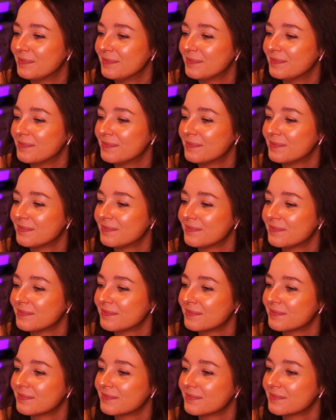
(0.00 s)

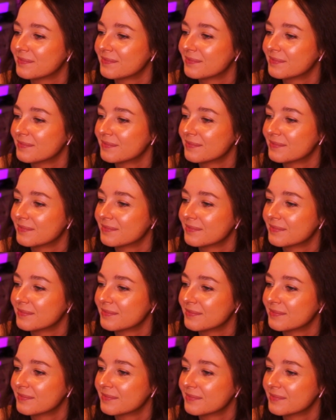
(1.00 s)

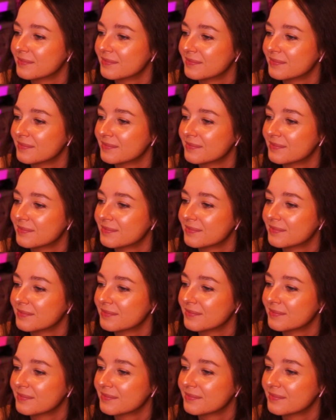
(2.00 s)

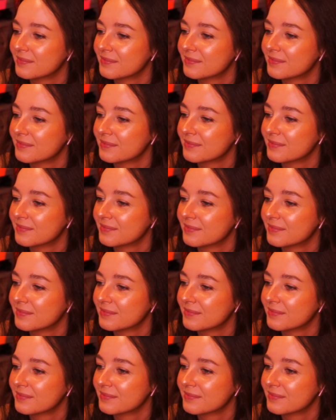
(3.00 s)
[no speech]